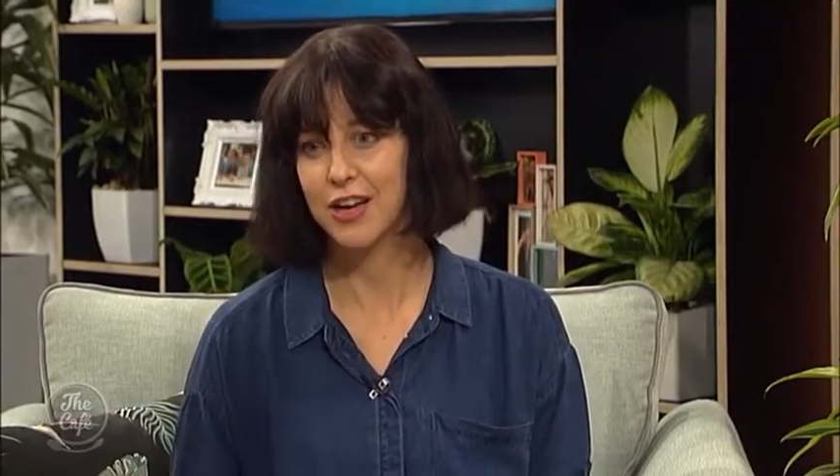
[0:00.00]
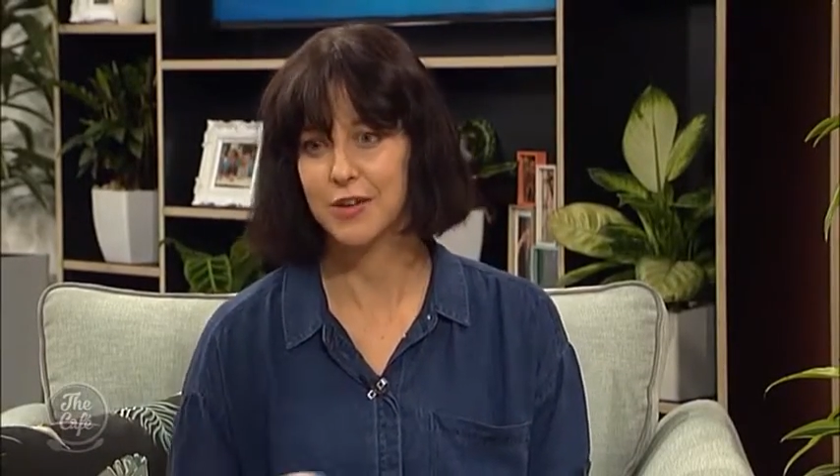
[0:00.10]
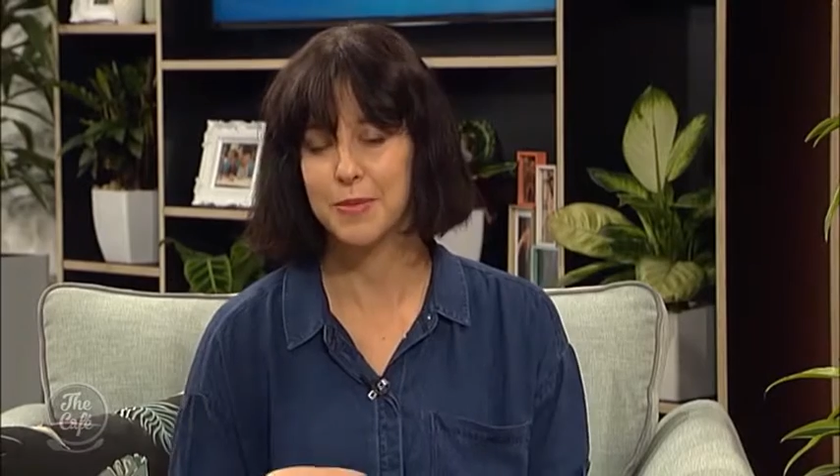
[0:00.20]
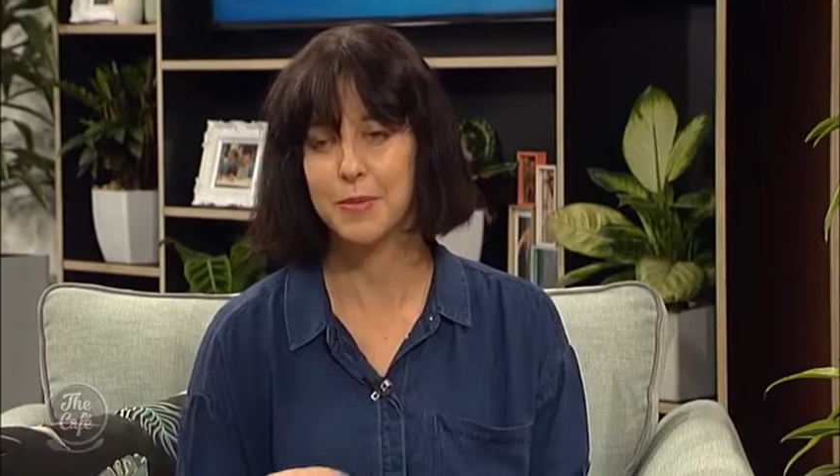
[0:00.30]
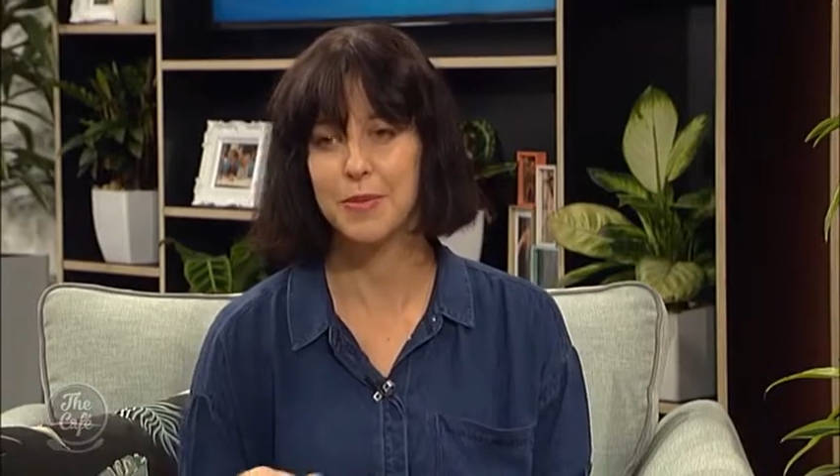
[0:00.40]
like
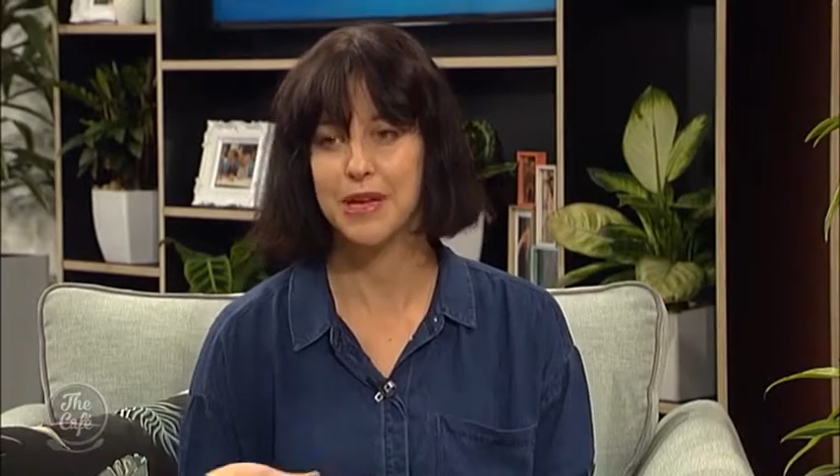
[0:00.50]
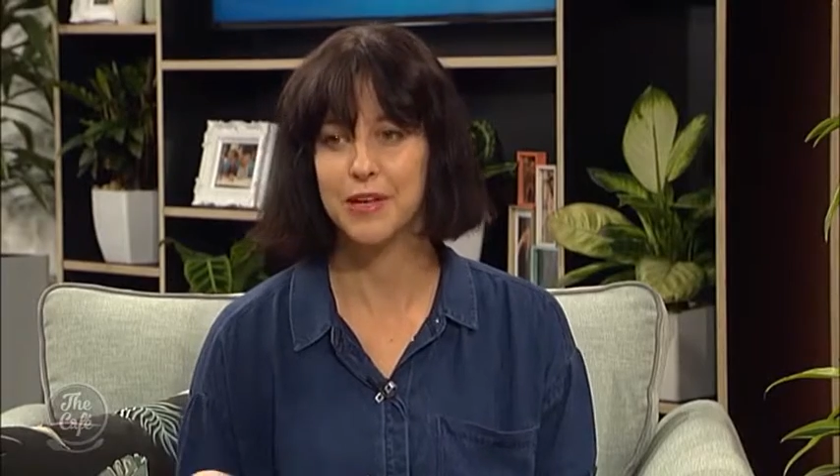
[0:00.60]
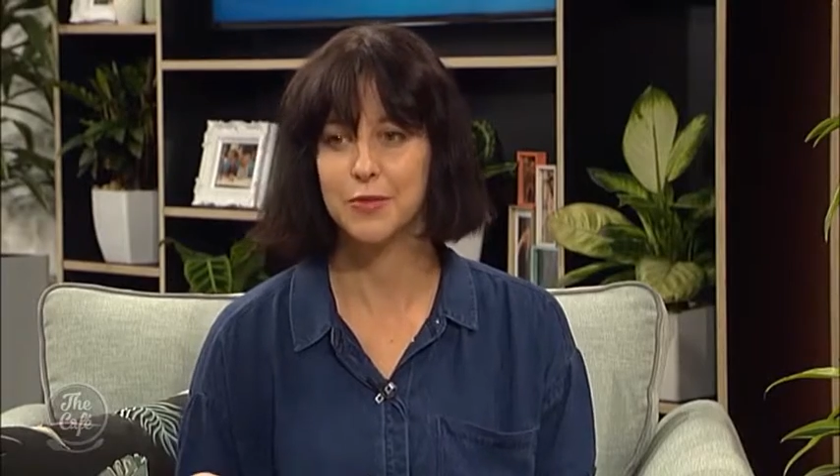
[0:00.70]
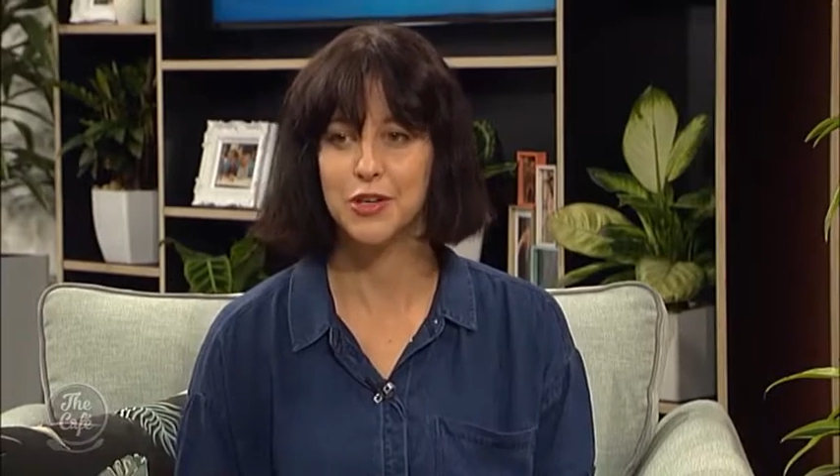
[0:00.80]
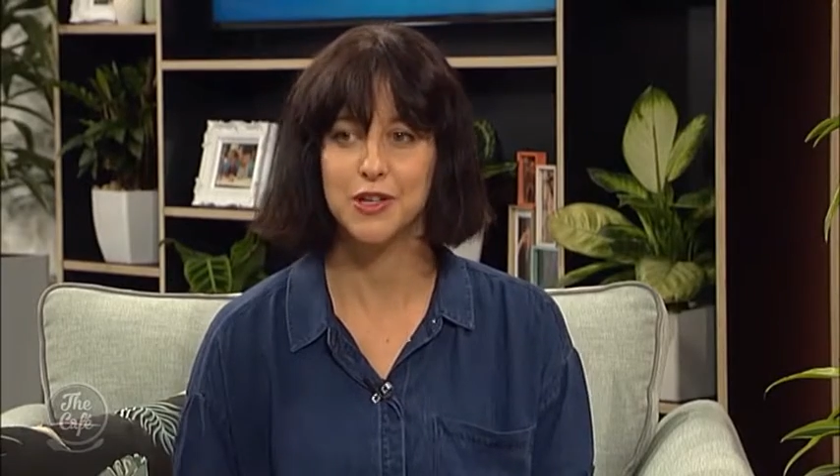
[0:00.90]
I remember being
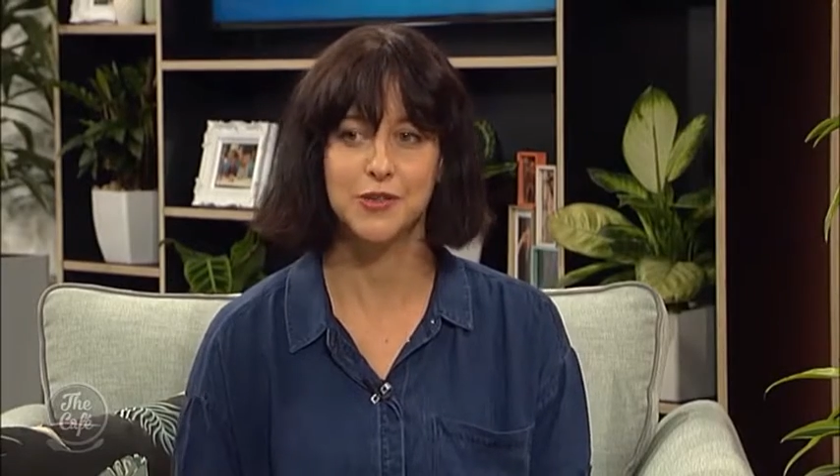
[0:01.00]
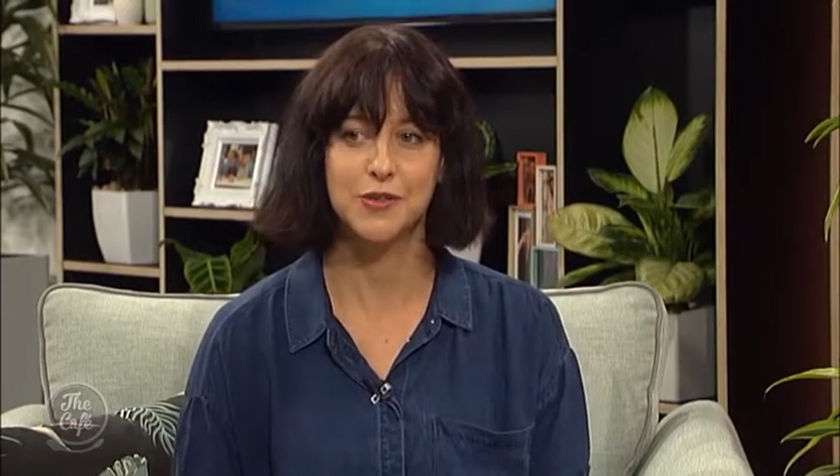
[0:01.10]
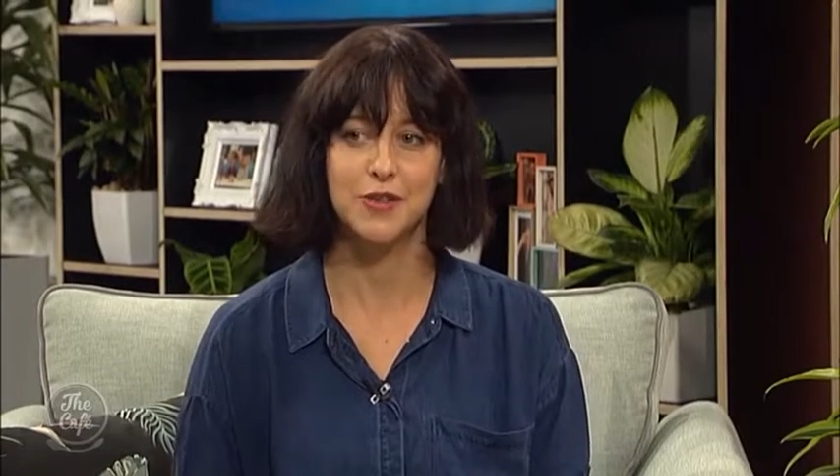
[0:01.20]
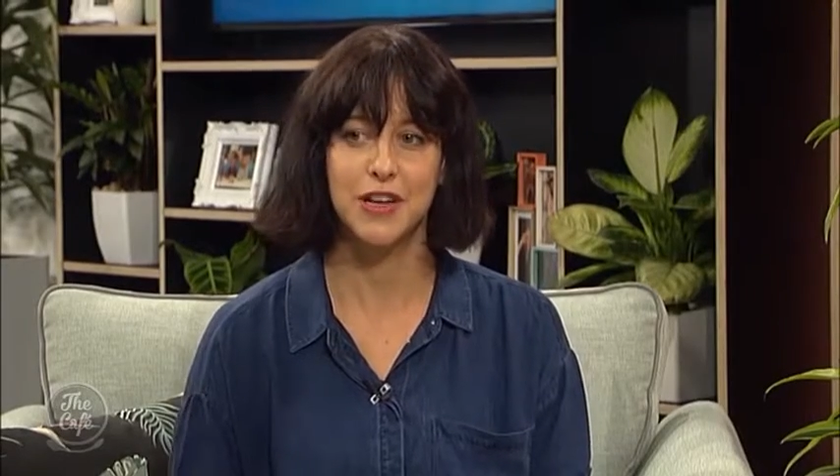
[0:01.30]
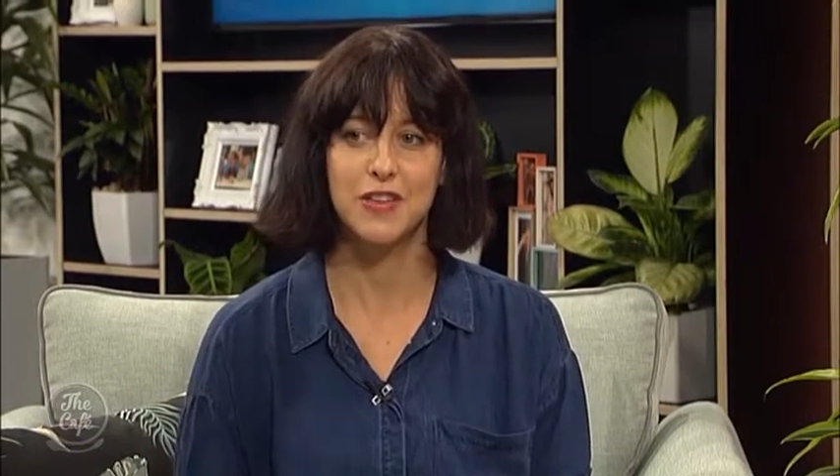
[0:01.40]
being in
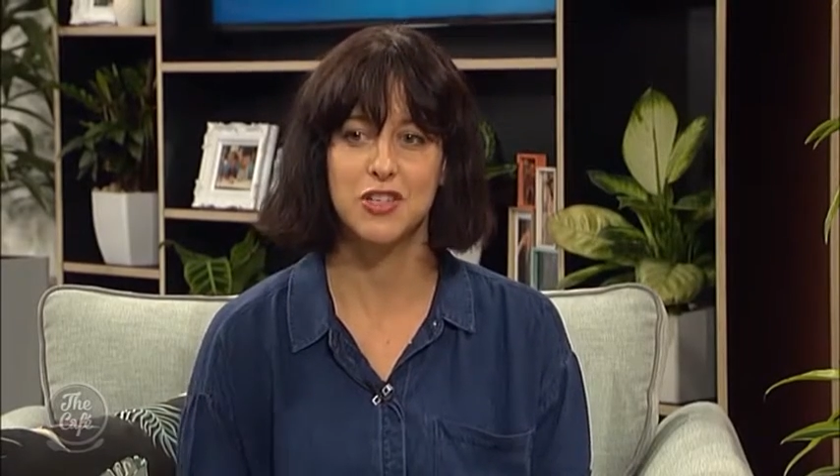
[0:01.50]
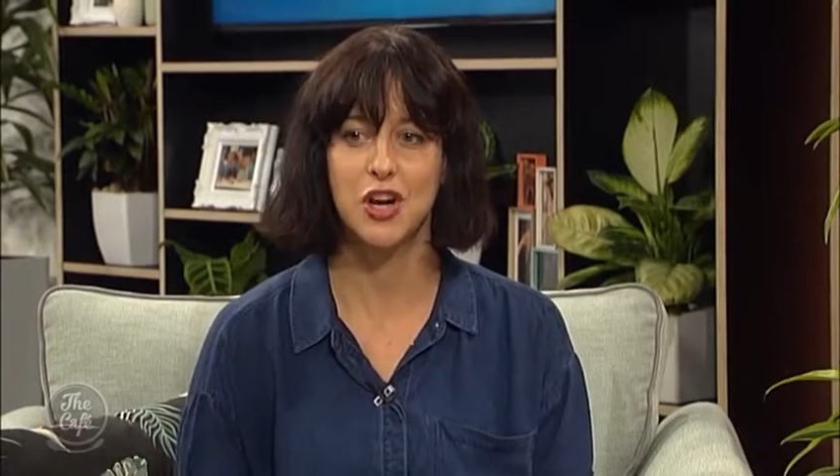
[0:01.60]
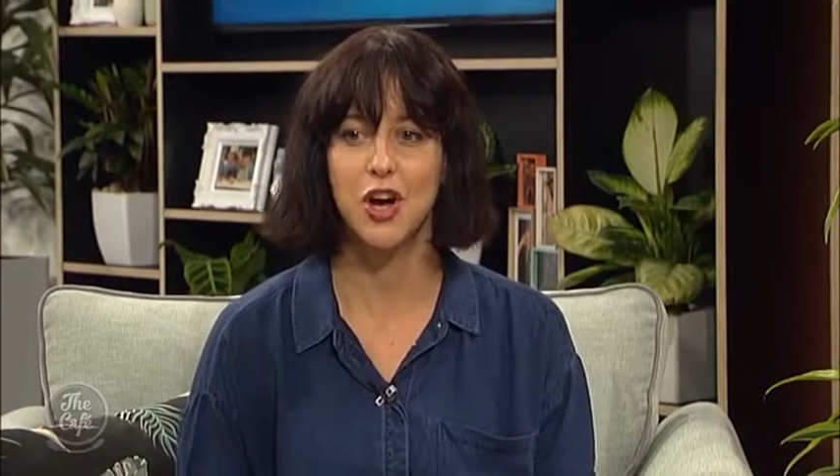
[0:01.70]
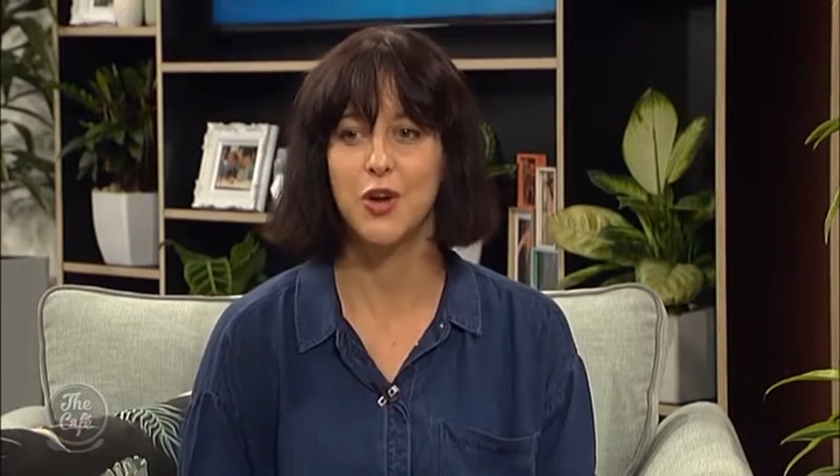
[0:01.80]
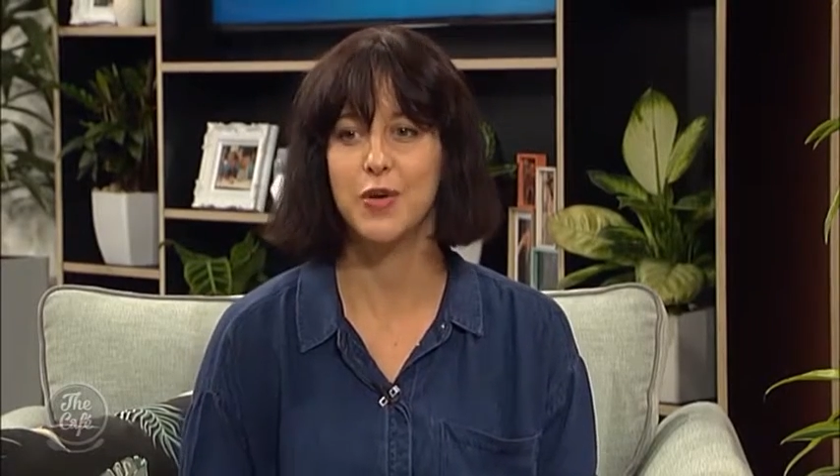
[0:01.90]
rehearsals for another
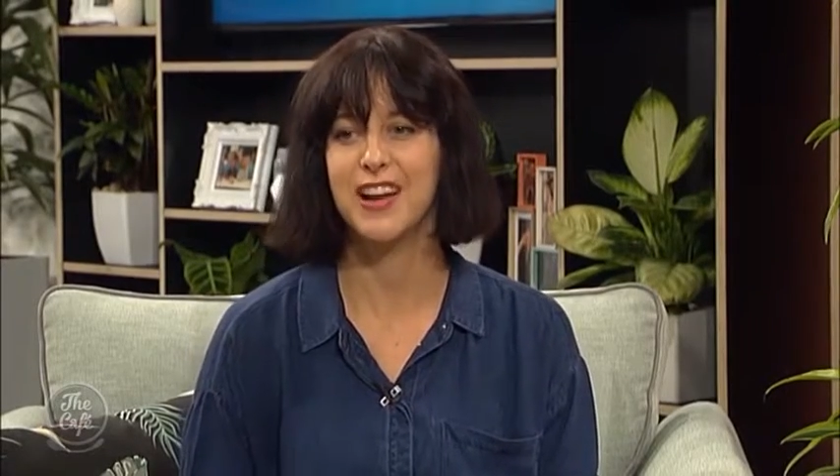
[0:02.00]
show,